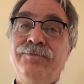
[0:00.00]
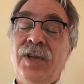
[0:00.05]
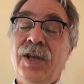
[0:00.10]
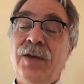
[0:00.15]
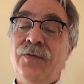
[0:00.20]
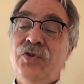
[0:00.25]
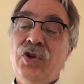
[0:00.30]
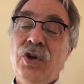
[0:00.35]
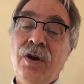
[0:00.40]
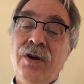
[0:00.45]

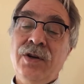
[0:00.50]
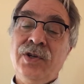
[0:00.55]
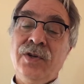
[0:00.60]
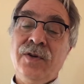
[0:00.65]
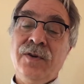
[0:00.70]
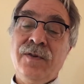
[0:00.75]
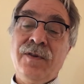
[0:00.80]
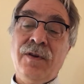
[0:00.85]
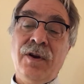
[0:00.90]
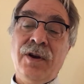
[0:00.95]
If
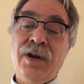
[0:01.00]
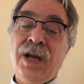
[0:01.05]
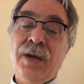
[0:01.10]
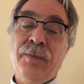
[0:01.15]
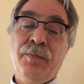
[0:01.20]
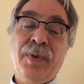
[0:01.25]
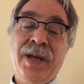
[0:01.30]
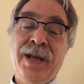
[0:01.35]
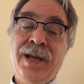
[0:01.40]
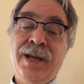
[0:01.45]
charges are
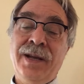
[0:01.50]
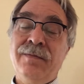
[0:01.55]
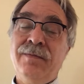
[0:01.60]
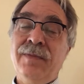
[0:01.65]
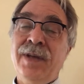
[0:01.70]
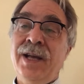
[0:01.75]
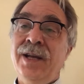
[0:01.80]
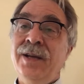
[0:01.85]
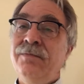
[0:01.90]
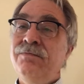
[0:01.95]
not paid,
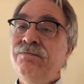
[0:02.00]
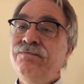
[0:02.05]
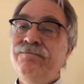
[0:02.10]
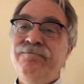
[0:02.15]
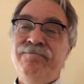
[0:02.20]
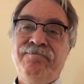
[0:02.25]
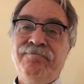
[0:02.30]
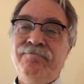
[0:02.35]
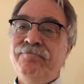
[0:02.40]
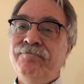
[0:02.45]
they
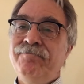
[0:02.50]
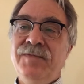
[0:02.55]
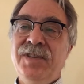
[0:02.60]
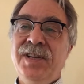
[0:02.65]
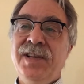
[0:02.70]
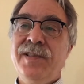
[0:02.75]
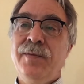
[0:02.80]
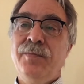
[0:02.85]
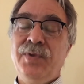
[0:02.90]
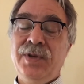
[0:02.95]

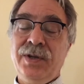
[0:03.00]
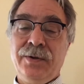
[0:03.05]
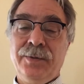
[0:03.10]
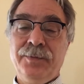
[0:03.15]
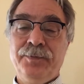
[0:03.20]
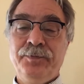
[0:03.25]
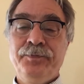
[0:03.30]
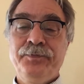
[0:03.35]
disappear.